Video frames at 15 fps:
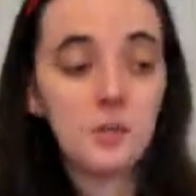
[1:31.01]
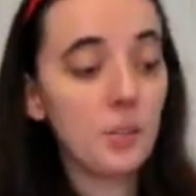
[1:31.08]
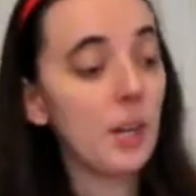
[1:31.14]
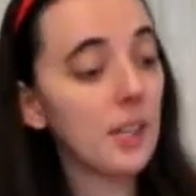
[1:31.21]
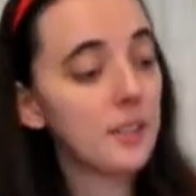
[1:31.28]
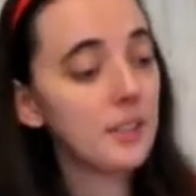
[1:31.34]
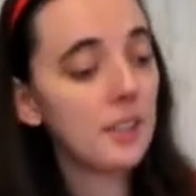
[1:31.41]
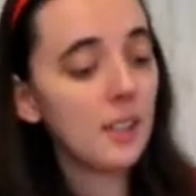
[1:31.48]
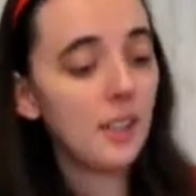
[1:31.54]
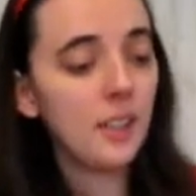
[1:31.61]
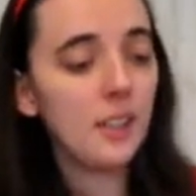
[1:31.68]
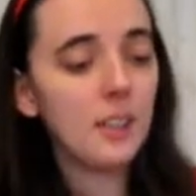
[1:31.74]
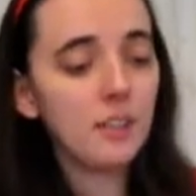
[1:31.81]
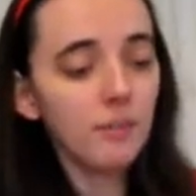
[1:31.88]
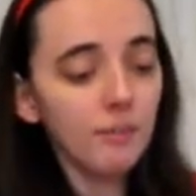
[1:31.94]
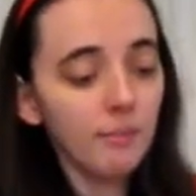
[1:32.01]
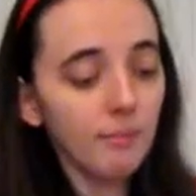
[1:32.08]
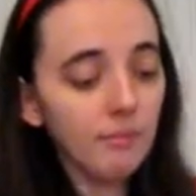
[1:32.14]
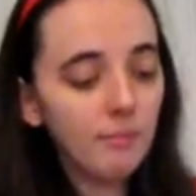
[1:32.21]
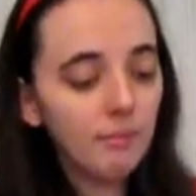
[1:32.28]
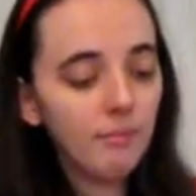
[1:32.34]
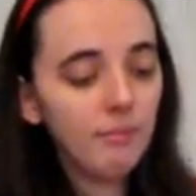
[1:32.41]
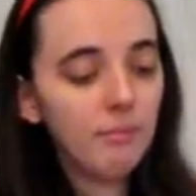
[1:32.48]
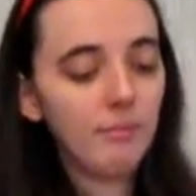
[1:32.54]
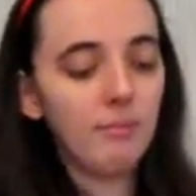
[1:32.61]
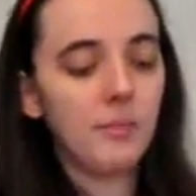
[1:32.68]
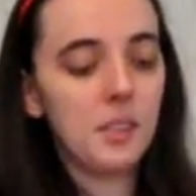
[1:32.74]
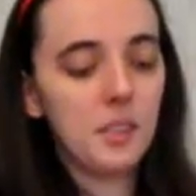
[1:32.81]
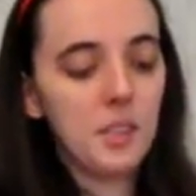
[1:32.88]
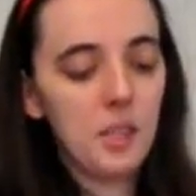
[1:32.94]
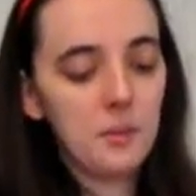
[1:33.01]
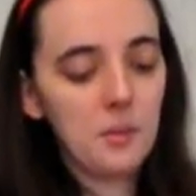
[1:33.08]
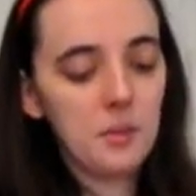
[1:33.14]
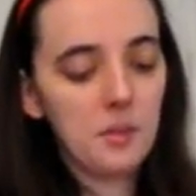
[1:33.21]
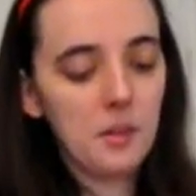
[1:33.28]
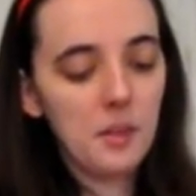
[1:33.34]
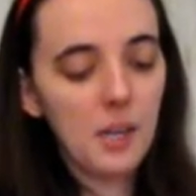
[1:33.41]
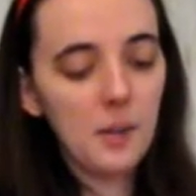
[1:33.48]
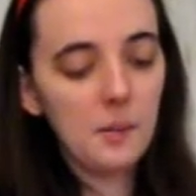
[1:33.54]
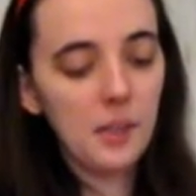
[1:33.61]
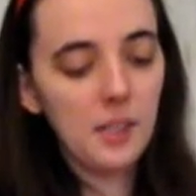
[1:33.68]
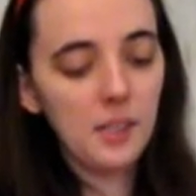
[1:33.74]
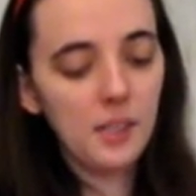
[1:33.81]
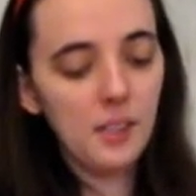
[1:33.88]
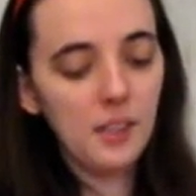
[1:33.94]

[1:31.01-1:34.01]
dries. So to start out with,